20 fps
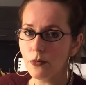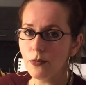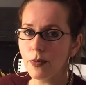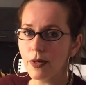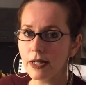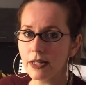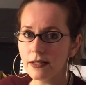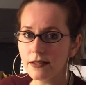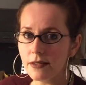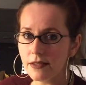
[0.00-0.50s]

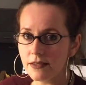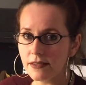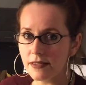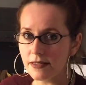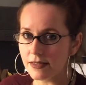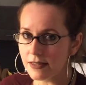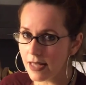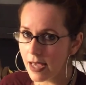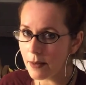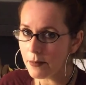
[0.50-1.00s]
but it doesn't
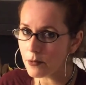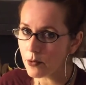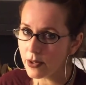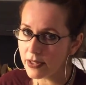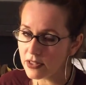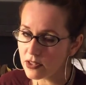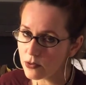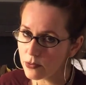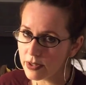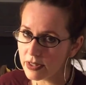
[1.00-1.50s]
snap
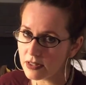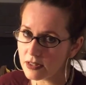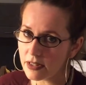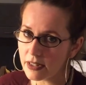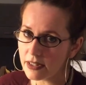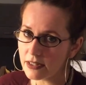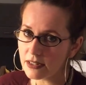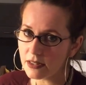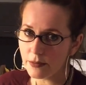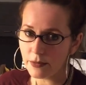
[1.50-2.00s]
quite so
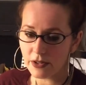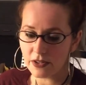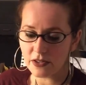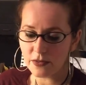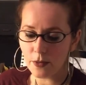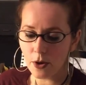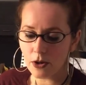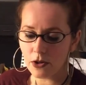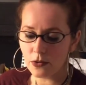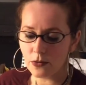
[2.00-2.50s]
easily as some of the
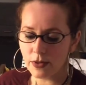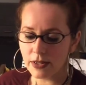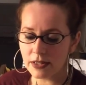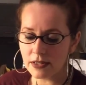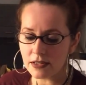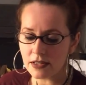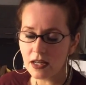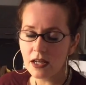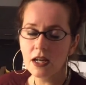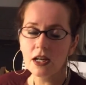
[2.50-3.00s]
smaller
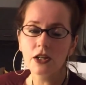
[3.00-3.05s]
ones.